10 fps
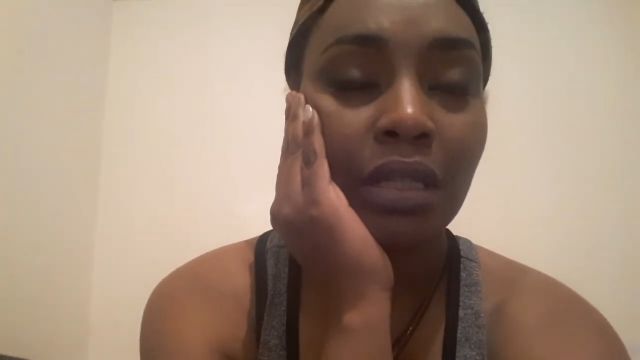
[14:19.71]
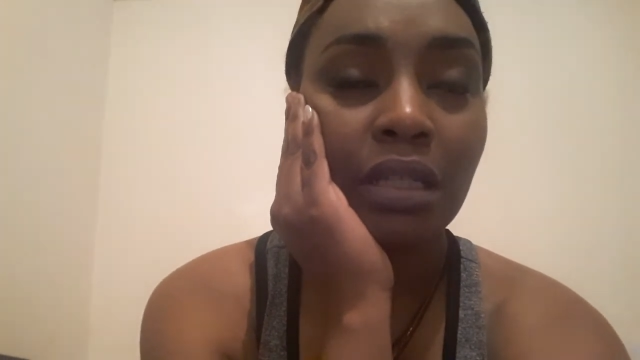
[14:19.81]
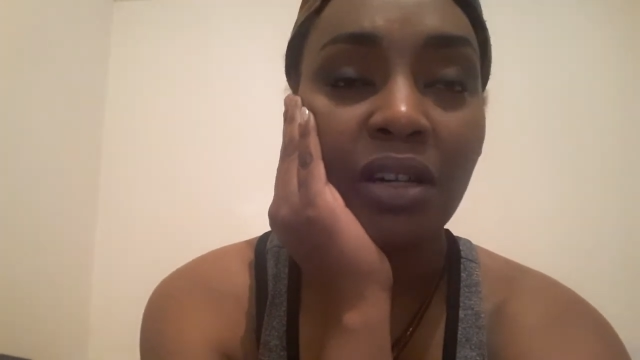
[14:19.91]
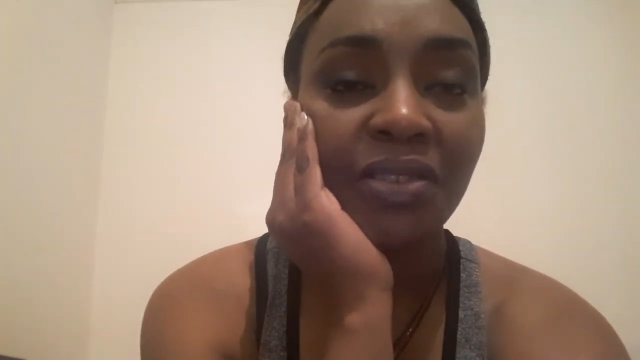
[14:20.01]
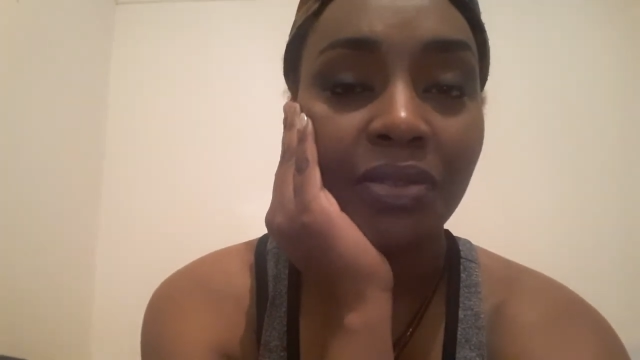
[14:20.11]

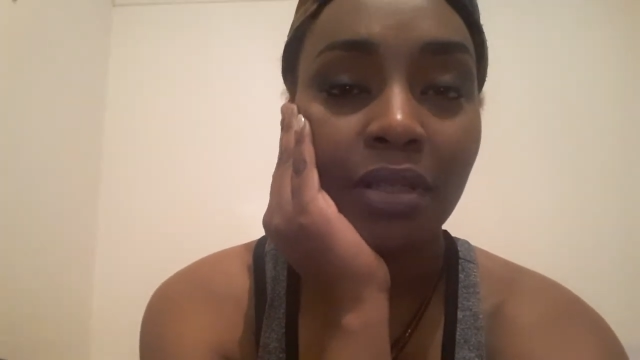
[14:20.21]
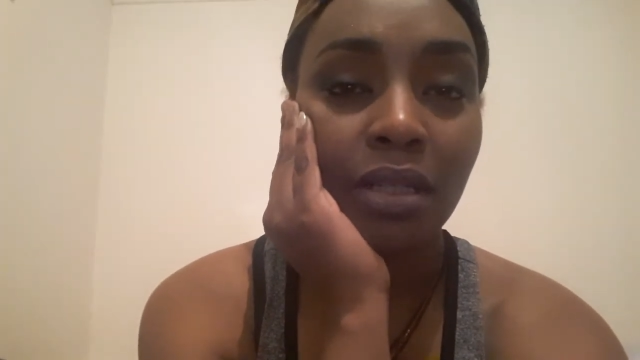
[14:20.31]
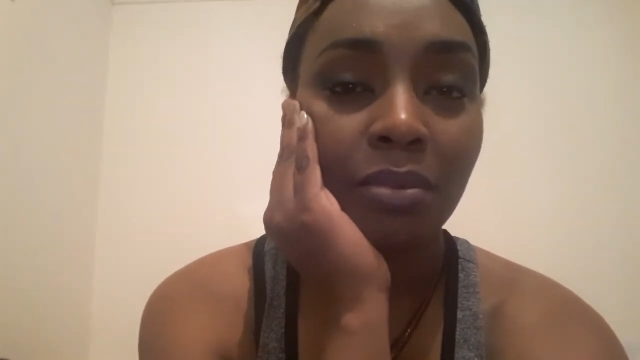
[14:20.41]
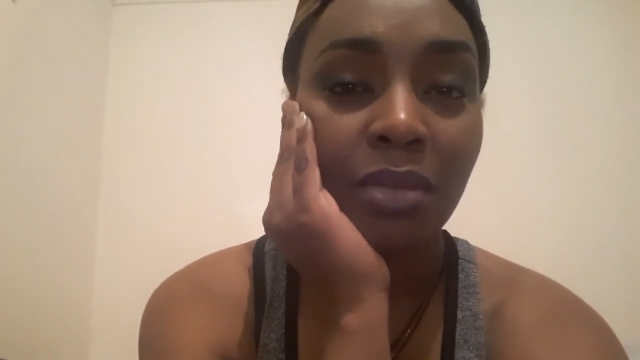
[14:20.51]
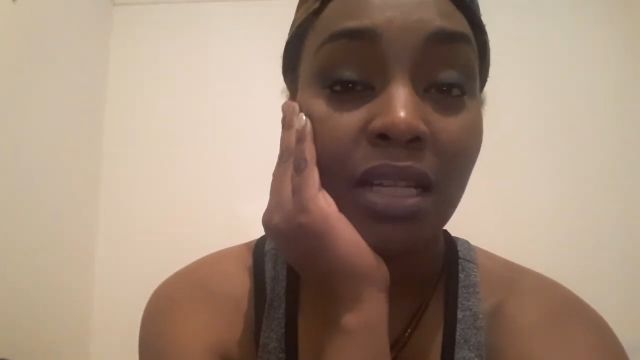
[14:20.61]
enough for
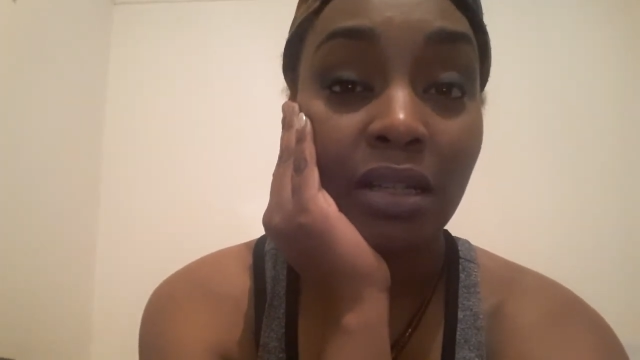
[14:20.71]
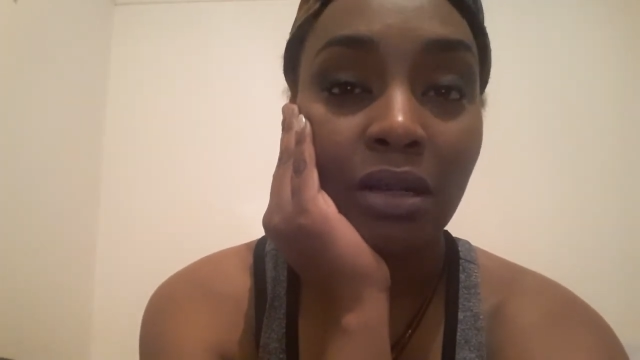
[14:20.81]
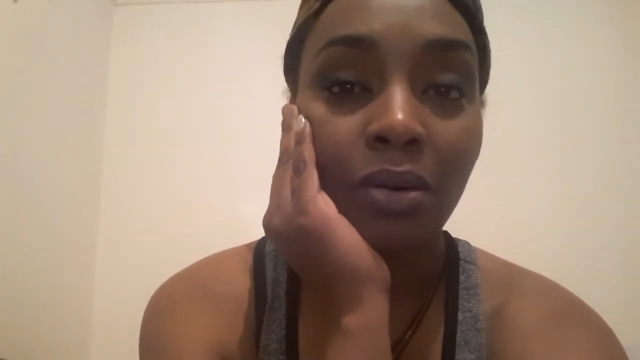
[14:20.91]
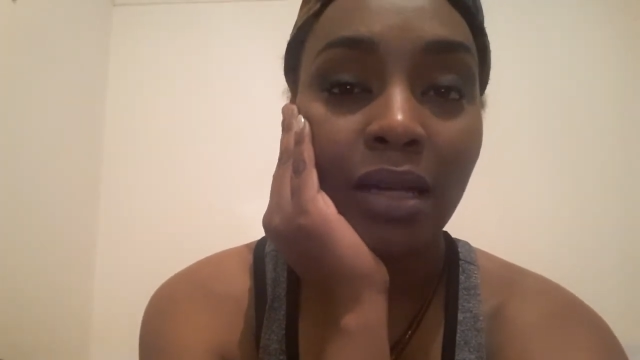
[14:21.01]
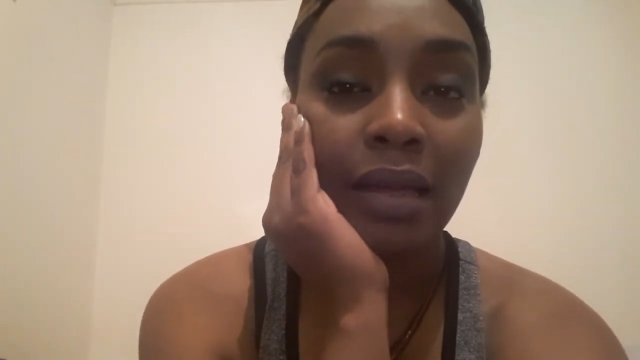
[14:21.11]
them, and I
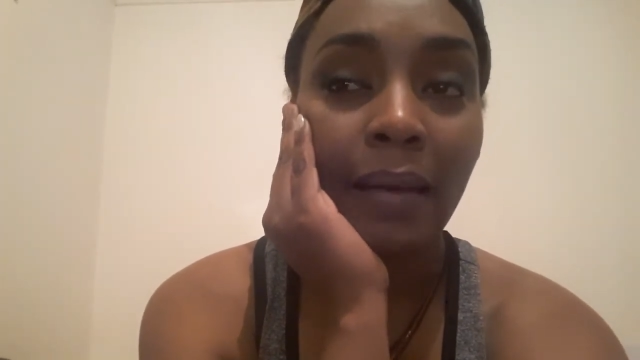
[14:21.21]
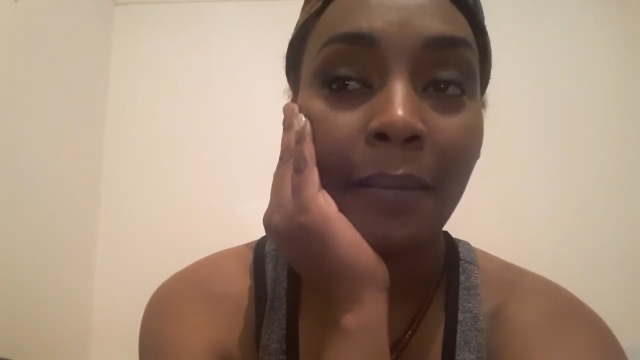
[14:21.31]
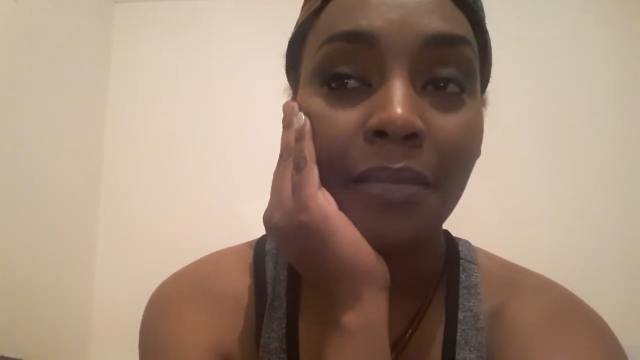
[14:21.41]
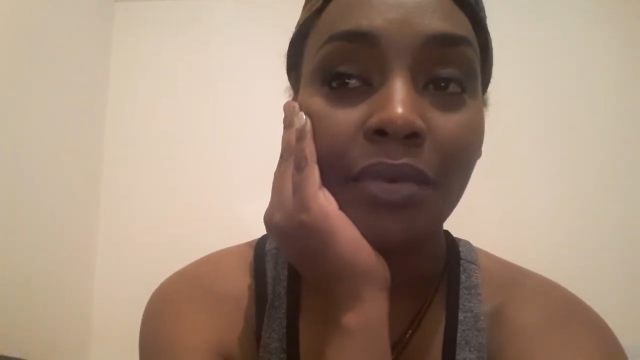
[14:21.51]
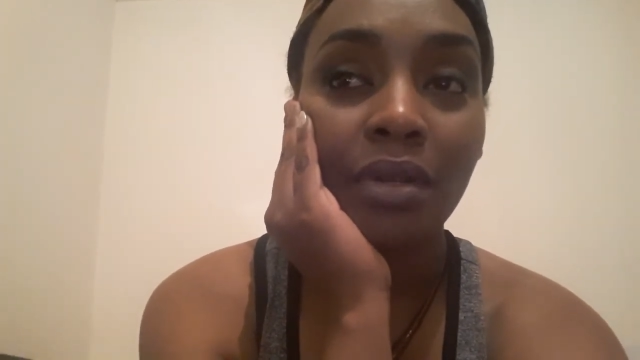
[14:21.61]
know I am.